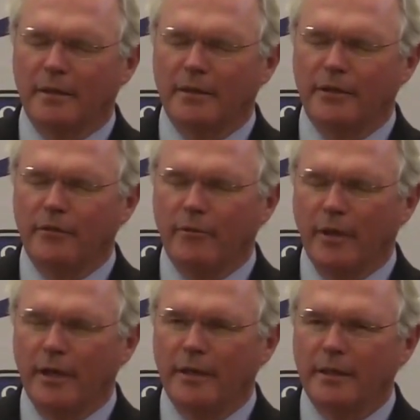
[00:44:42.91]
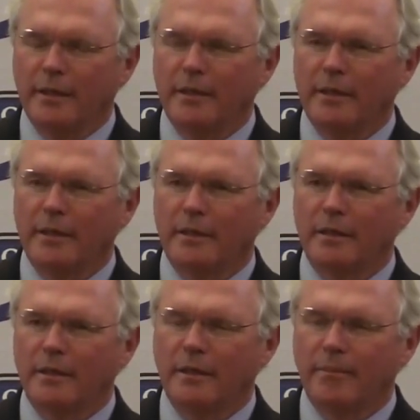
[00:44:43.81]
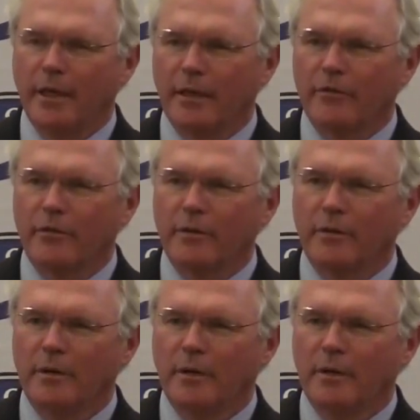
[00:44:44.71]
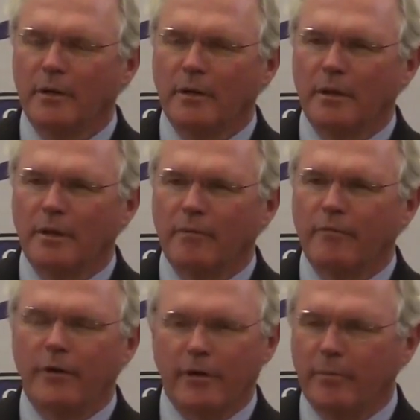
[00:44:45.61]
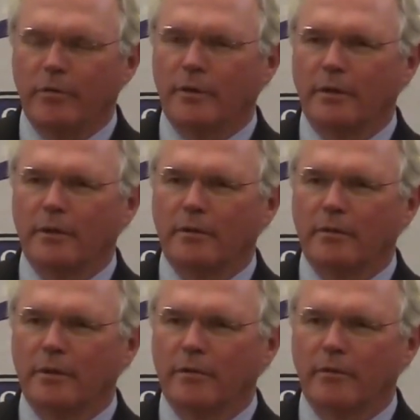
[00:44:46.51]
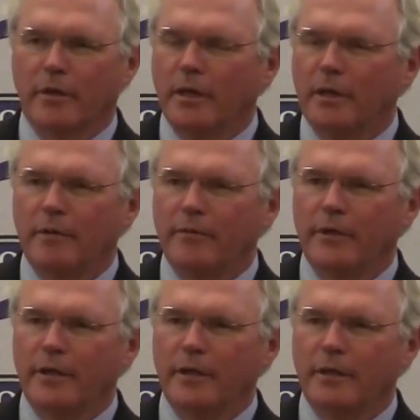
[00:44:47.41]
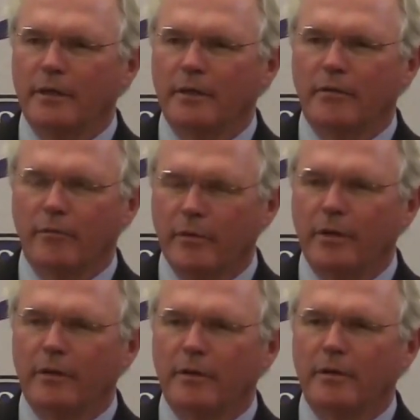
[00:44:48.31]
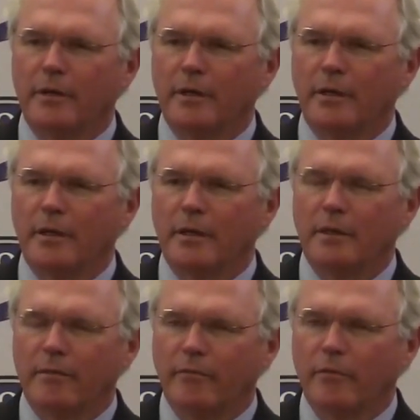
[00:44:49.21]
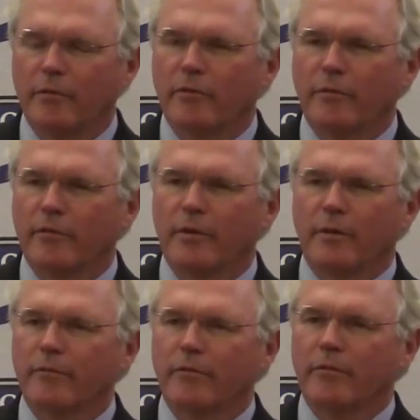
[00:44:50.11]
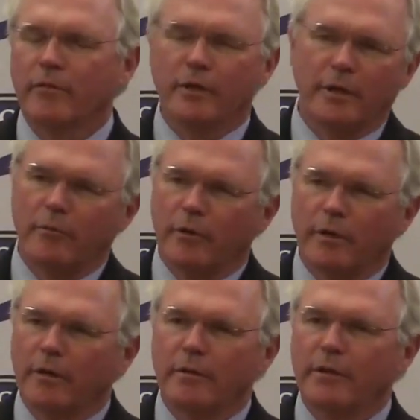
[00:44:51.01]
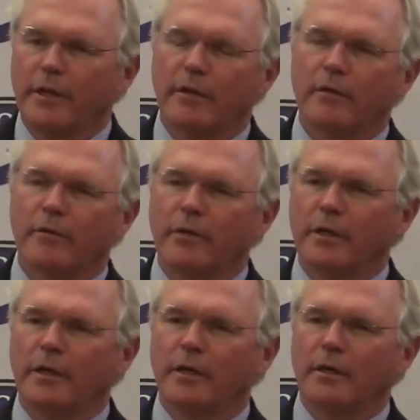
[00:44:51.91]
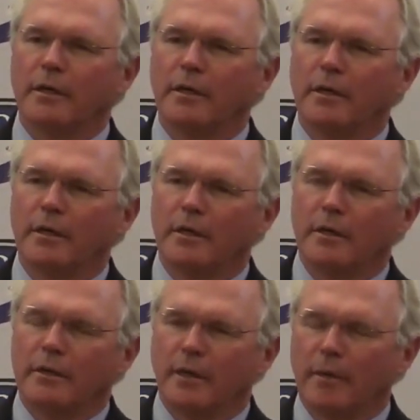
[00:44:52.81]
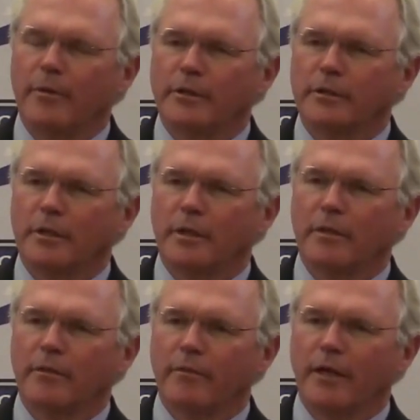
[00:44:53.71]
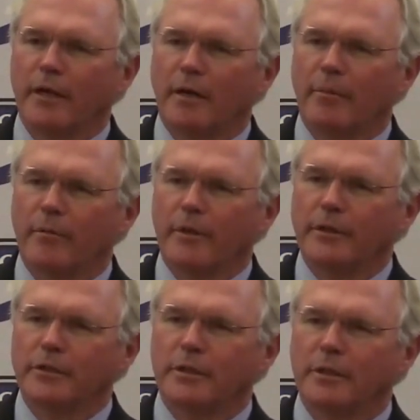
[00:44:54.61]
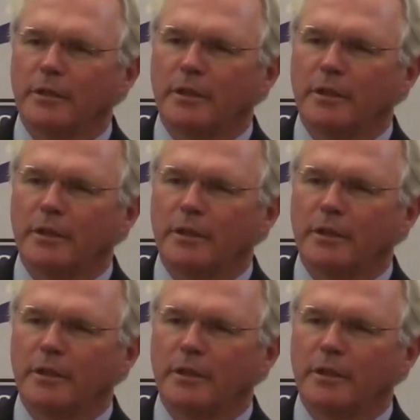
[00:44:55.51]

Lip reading: UN ambassador, very political, no sign of any career foreign service officers anywhere near the top echelons of that operation.